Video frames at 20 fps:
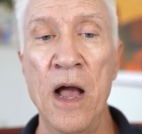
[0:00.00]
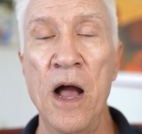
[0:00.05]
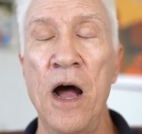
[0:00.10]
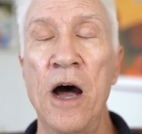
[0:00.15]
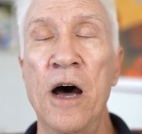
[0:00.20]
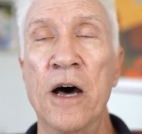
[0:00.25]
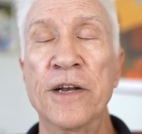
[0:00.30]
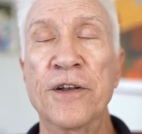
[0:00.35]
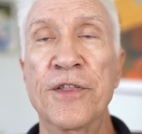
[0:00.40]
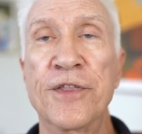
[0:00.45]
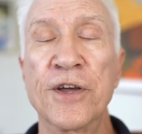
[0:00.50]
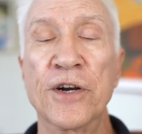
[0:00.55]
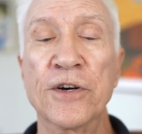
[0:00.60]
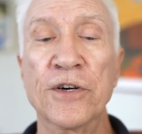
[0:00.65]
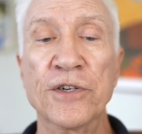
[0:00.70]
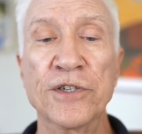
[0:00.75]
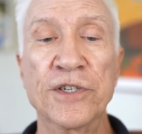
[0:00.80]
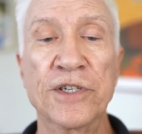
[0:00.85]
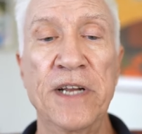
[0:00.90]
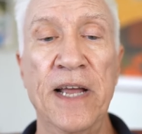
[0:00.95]
On
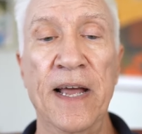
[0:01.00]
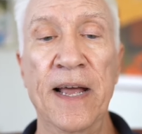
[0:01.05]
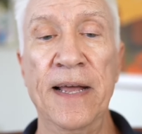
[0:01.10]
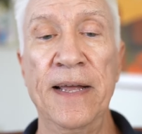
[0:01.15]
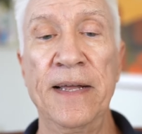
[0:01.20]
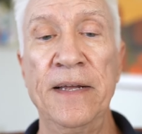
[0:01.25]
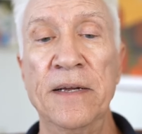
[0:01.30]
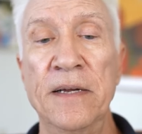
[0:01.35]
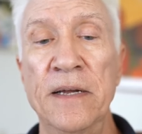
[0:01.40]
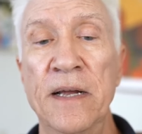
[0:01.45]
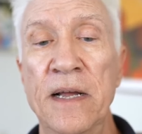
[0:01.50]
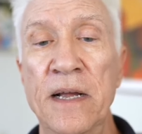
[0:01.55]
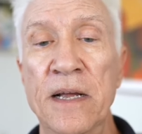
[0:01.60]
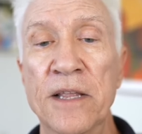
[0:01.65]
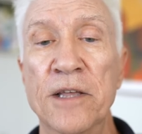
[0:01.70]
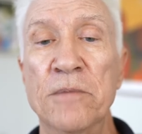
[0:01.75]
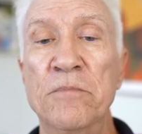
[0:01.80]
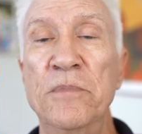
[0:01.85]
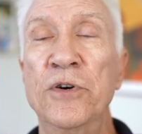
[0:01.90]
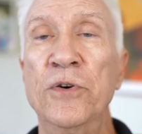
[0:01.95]
Thursday,
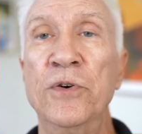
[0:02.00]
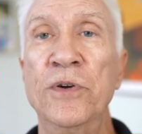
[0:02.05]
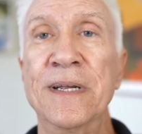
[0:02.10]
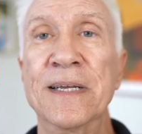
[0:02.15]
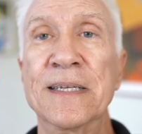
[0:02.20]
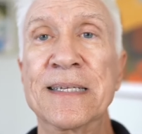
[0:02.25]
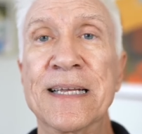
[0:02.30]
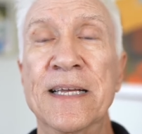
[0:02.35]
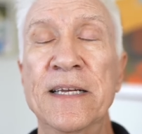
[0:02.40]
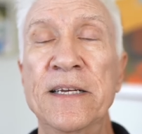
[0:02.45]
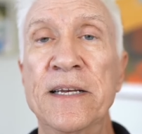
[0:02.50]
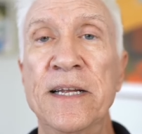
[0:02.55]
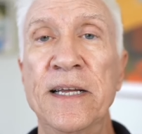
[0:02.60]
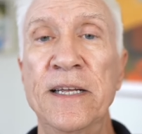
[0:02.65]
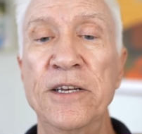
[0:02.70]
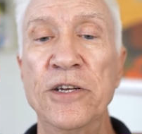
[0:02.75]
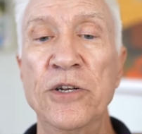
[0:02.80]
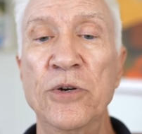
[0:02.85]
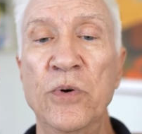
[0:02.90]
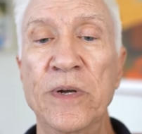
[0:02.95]
the moon is
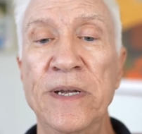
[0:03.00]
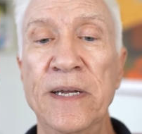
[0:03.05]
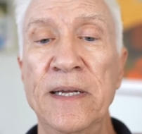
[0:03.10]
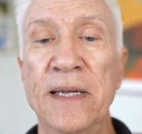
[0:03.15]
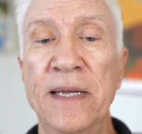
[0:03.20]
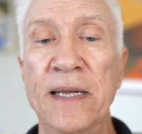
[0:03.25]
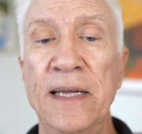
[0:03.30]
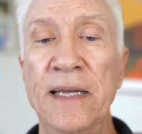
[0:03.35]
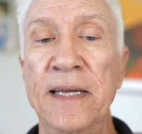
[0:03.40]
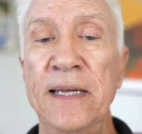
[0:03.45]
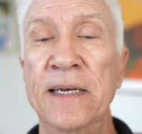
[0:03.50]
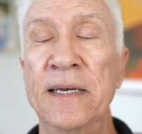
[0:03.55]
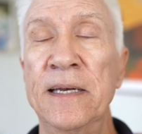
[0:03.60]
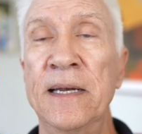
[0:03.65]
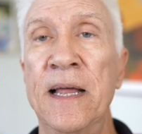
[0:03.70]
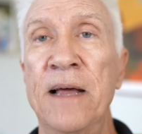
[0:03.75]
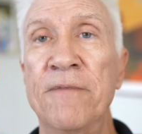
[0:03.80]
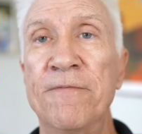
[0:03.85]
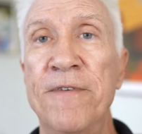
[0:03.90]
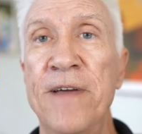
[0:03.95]
continuing
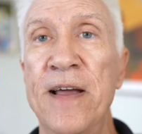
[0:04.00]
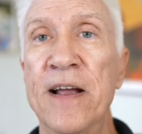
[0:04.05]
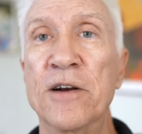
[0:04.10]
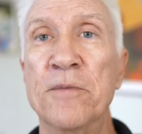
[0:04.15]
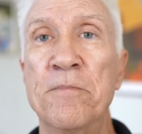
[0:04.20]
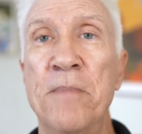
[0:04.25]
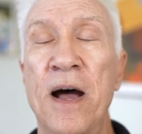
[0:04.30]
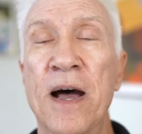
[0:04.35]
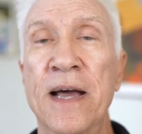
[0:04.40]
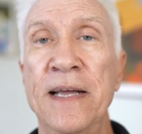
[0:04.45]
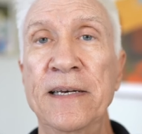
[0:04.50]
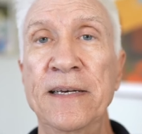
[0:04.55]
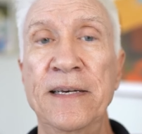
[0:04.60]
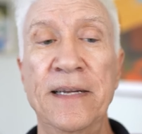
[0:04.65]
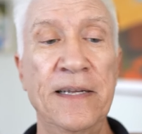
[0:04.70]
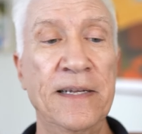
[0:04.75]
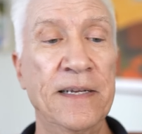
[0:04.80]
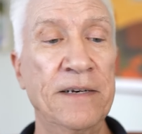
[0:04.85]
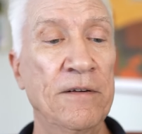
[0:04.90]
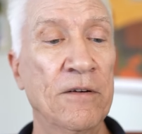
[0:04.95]
in
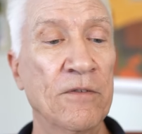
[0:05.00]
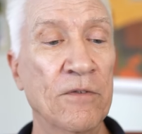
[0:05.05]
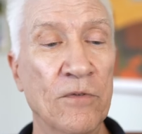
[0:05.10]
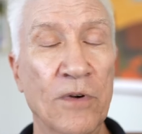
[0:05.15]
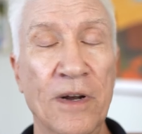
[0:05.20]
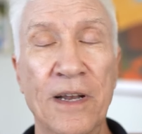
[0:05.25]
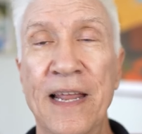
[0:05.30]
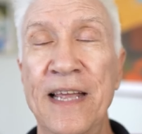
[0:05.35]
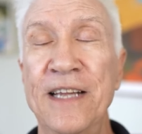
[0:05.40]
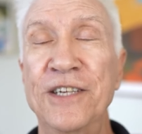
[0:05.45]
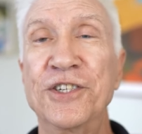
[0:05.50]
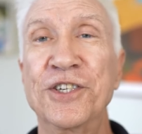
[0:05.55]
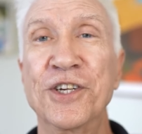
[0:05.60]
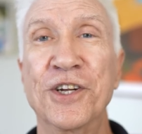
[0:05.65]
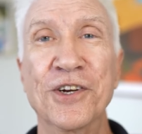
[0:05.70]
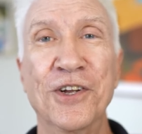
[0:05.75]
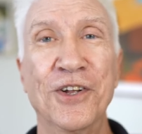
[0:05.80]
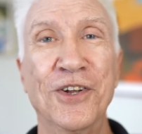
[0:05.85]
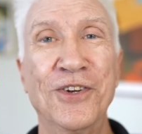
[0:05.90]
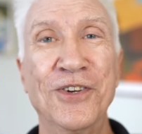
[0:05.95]
fair-minded
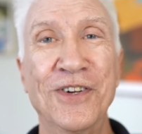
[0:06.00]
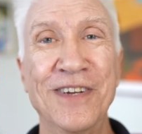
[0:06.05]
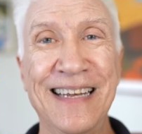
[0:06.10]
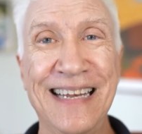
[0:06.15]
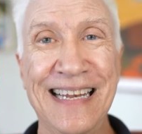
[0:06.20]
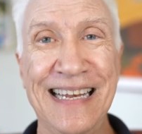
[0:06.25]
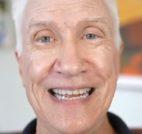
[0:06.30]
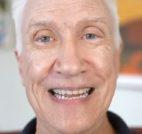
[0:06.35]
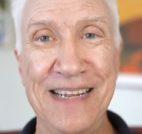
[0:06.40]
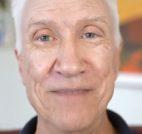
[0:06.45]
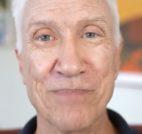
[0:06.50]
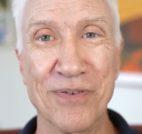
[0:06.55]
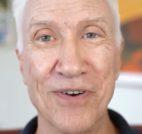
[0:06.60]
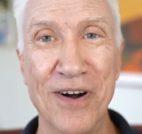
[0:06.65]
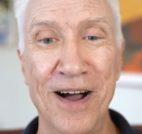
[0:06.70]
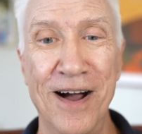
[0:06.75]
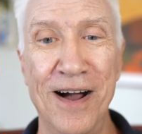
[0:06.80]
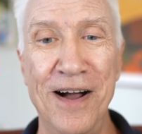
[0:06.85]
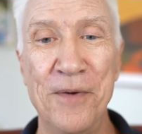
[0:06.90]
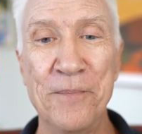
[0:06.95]
relational
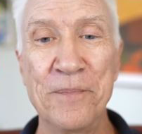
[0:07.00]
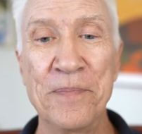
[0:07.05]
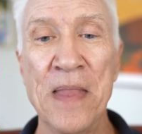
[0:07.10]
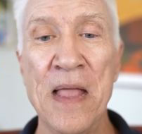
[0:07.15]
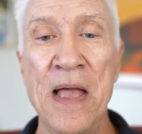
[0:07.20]
Libra,